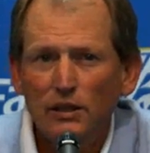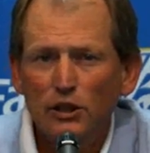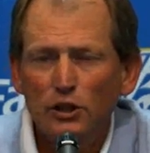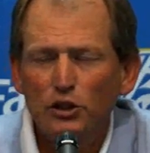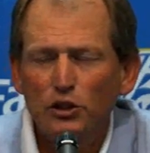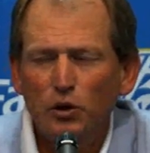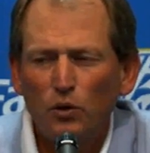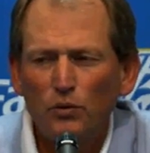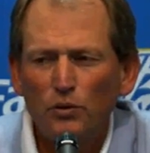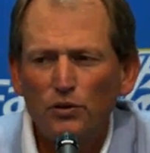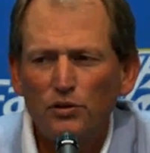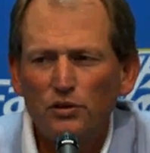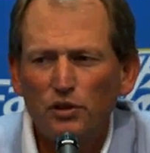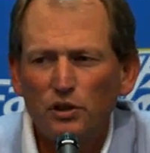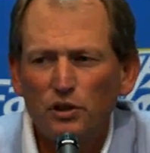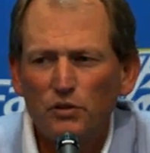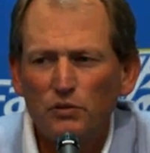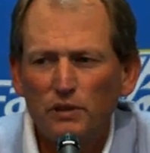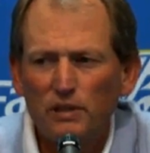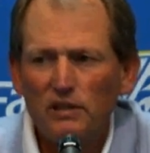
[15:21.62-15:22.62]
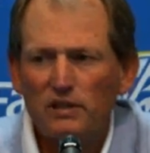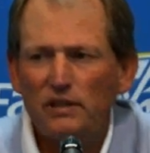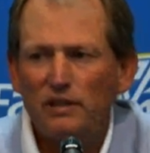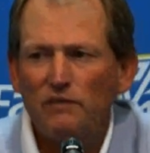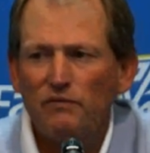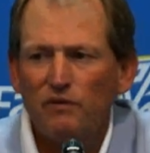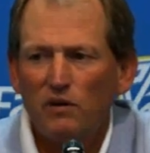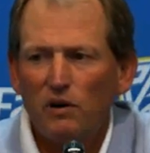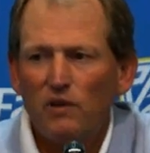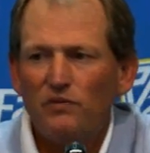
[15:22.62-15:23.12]
Shoulder surgeries that
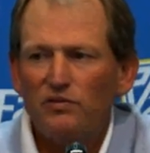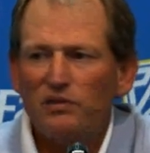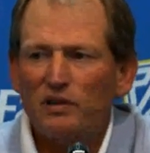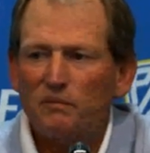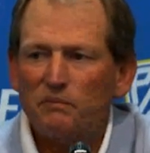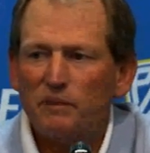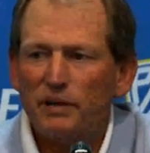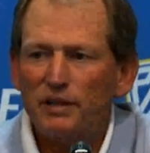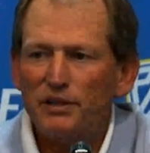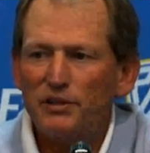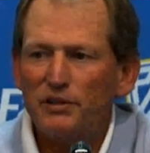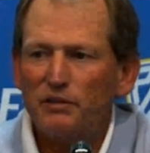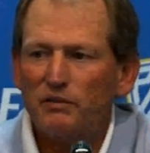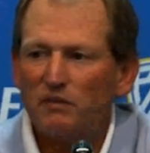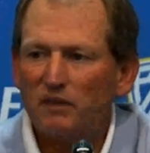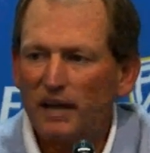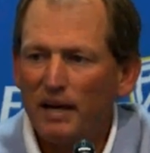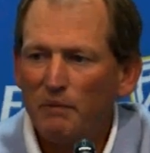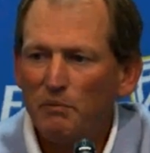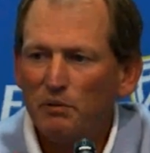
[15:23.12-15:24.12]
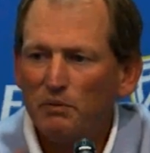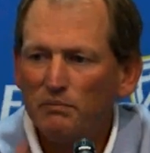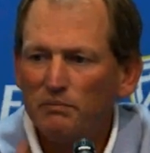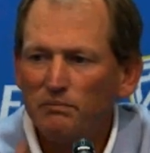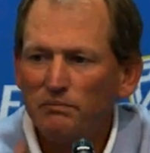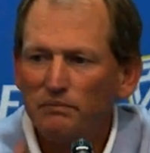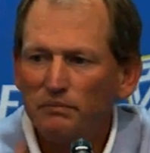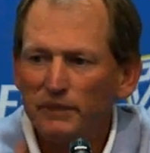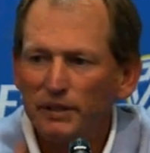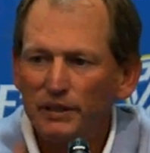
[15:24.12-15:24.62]
involve some measure of labrum
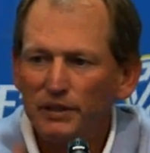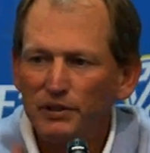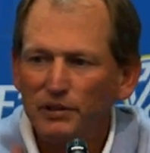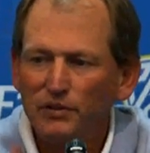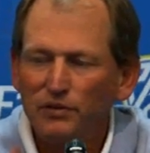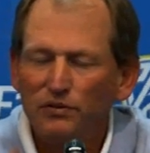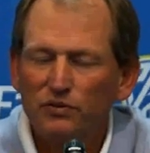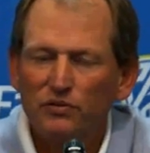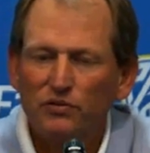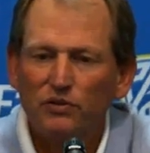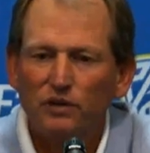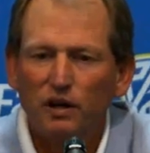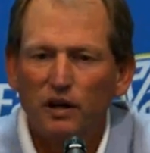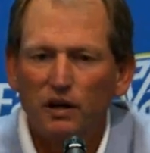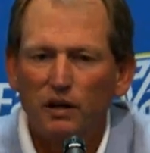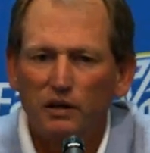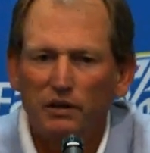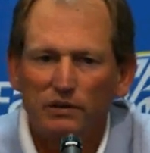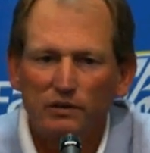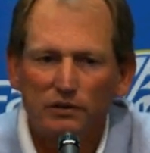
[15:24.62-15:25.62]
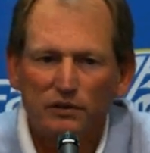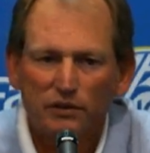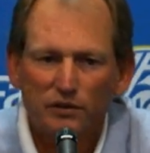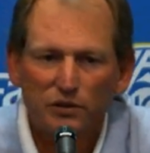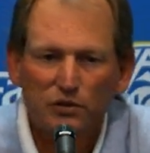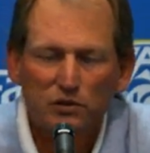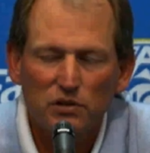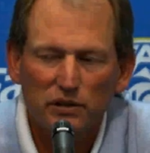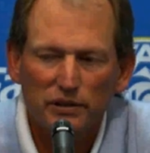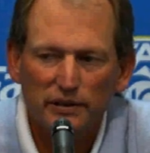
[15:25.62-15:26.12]
issues are
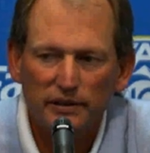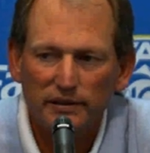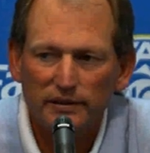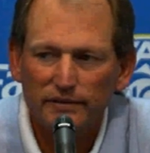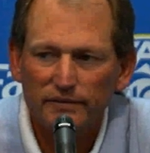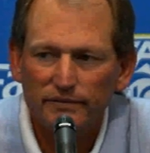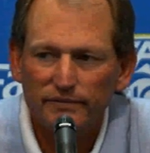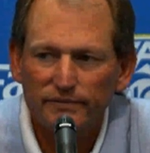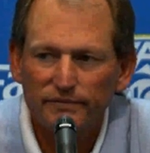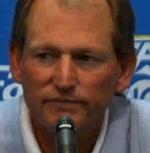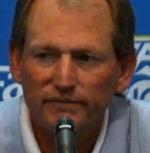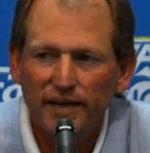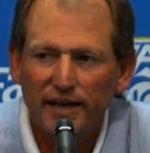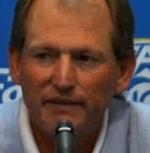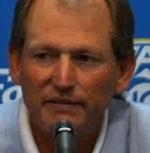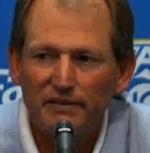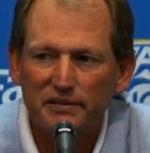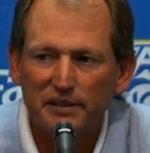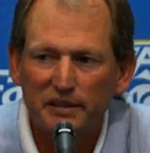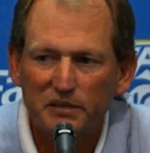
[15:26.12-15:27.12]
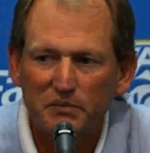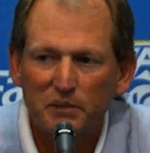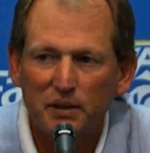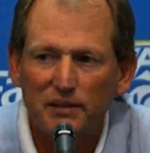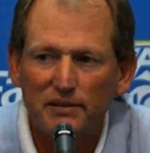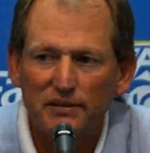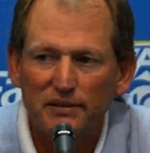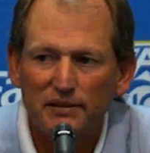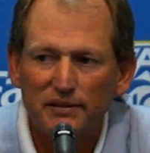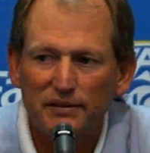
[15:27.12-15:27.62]
usually 5 to 6
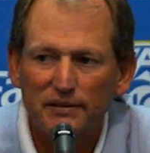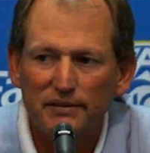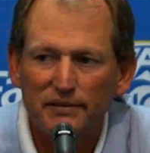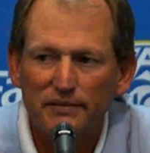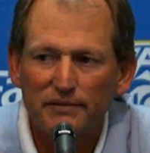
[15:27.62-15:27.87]
months.